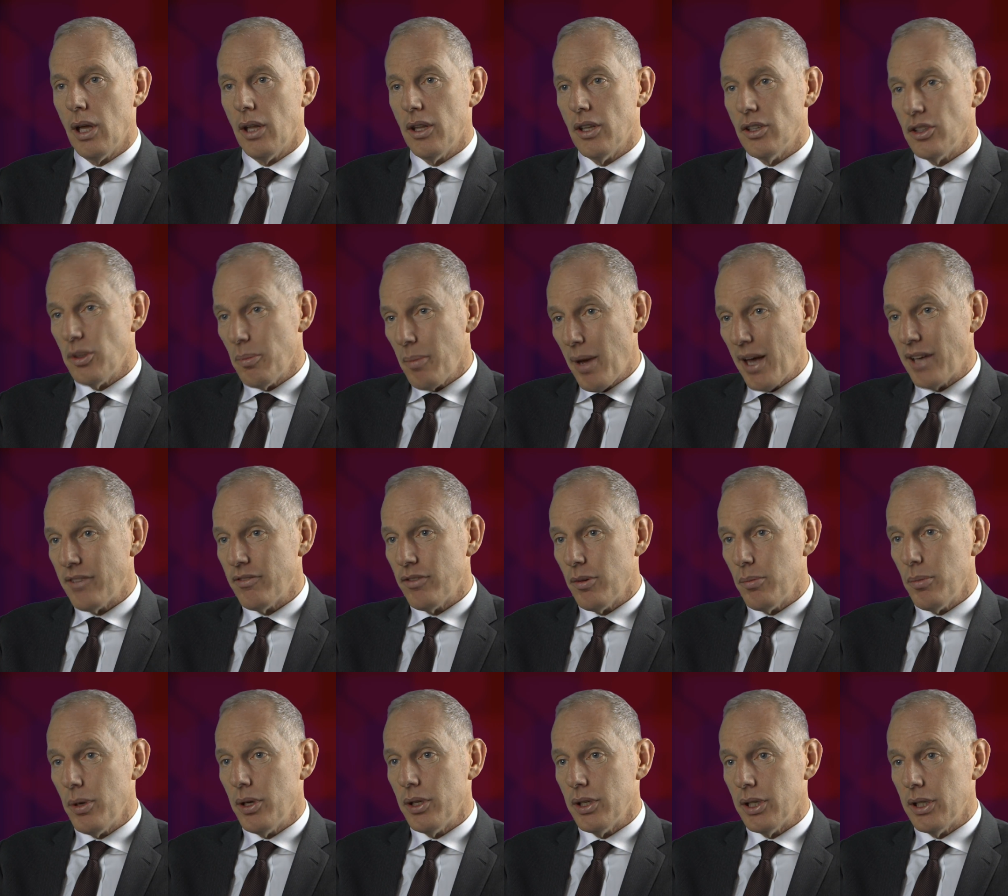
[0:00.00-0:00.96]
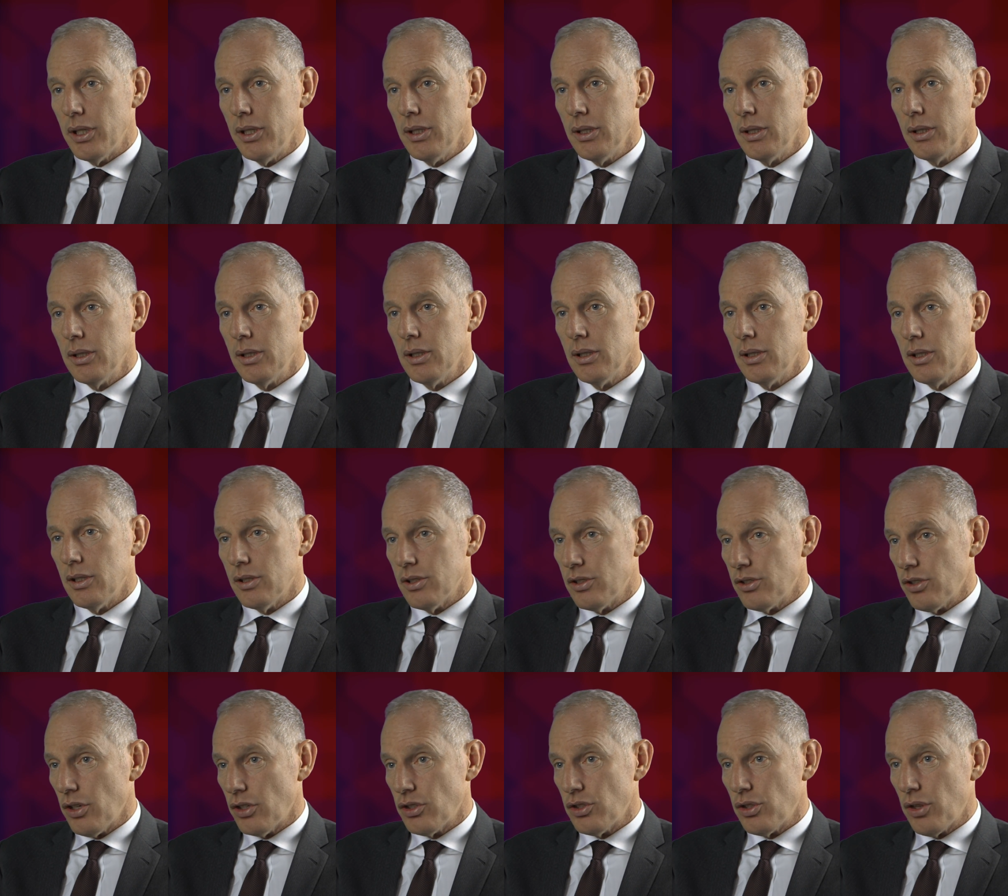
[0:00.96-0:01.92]
And the demand for money is
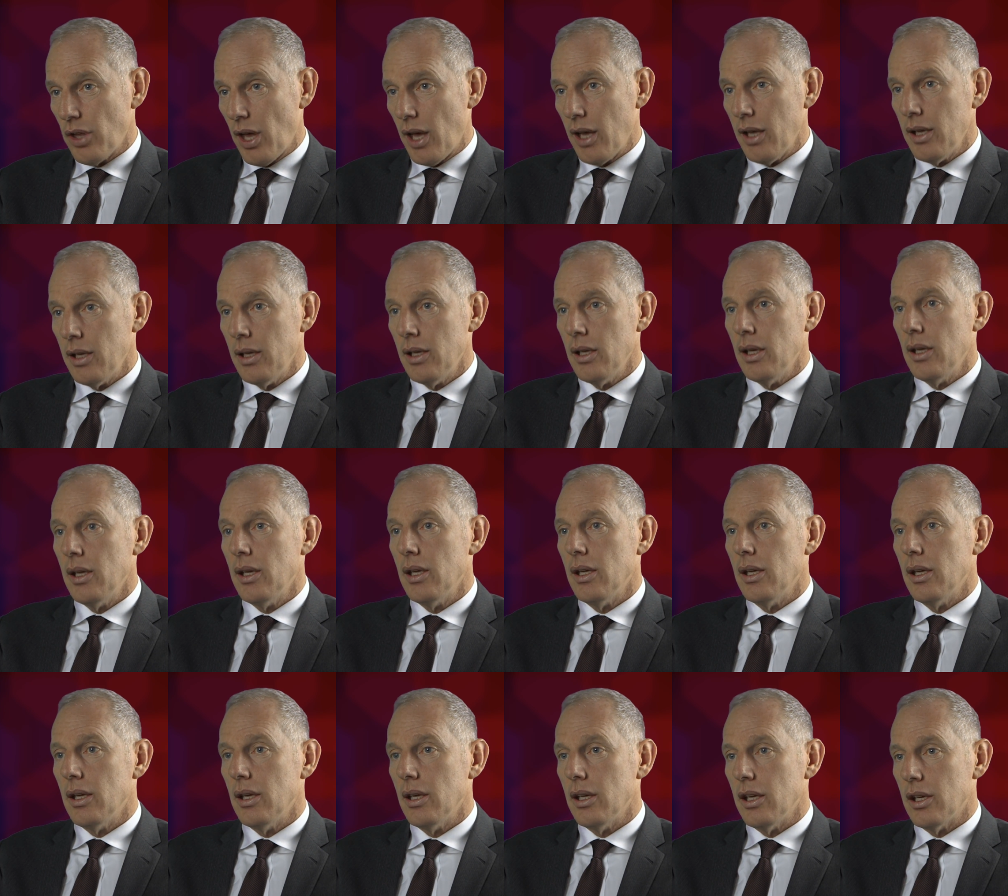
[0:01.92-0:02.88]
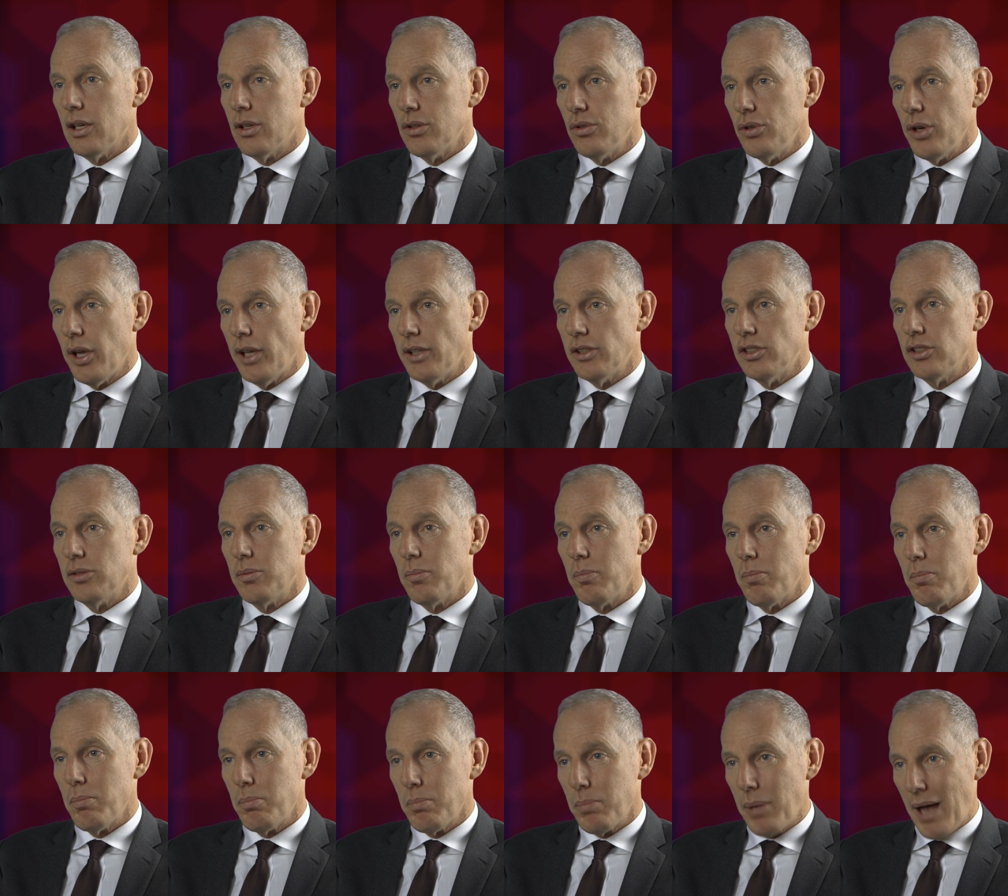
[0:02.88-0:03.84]
such that it creates
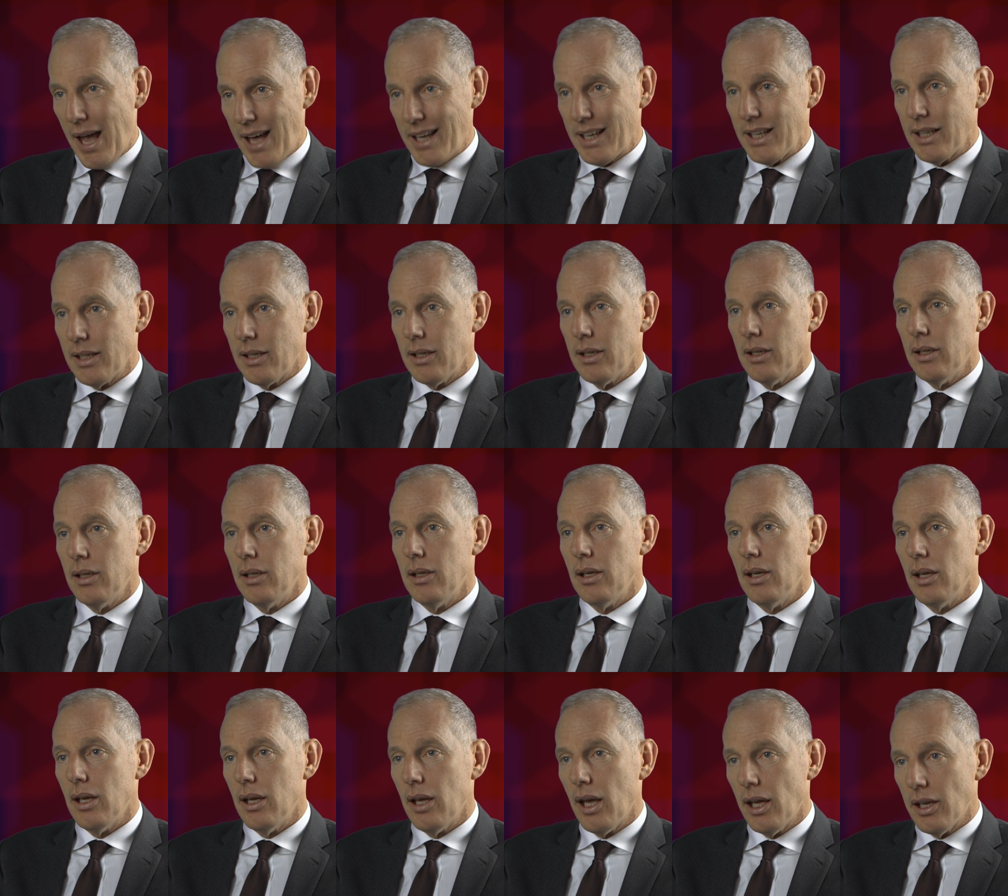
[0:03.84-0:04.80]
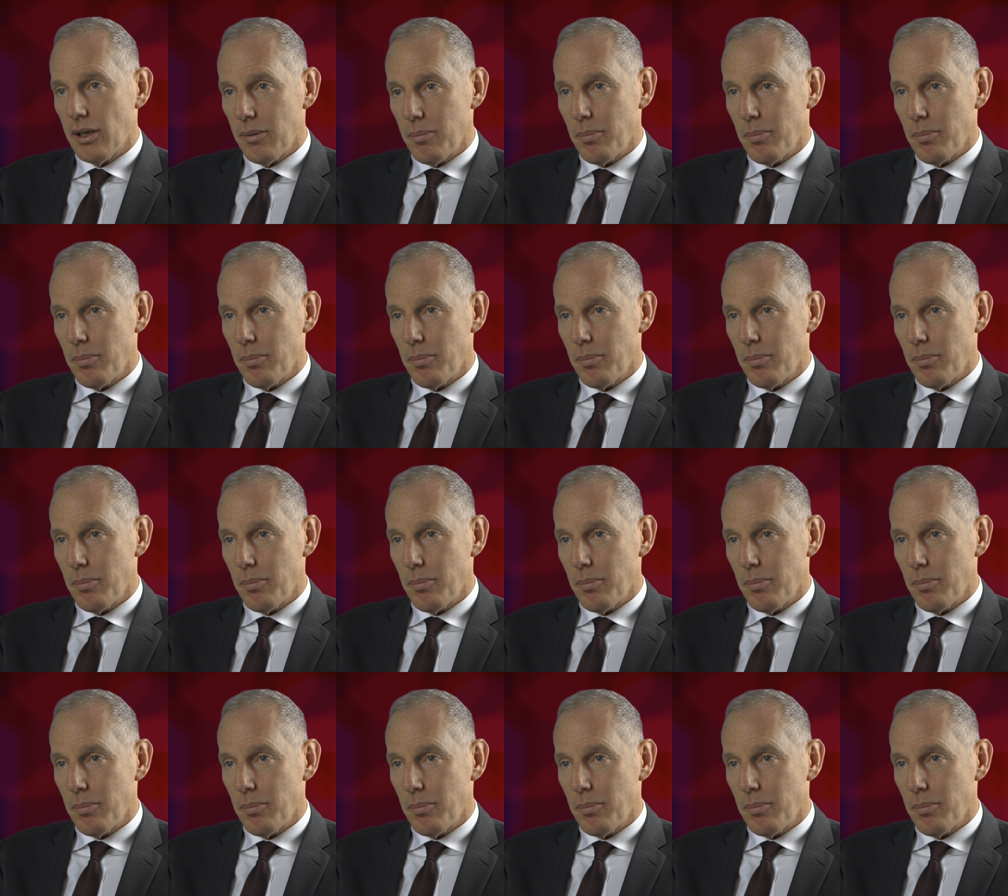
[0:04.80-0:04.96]
panic and